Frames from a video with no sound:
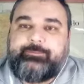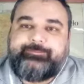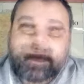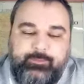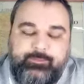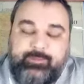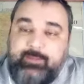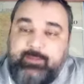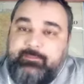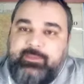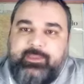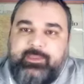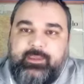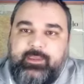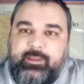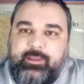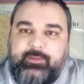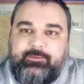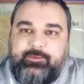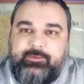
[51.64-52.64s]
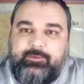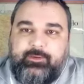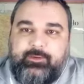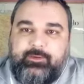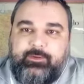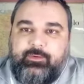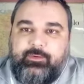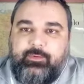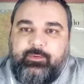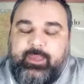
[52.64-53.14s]
Same thing as
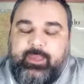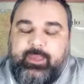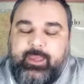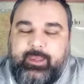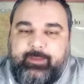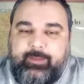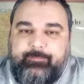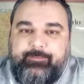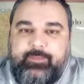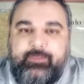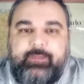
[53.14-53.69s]
in UK.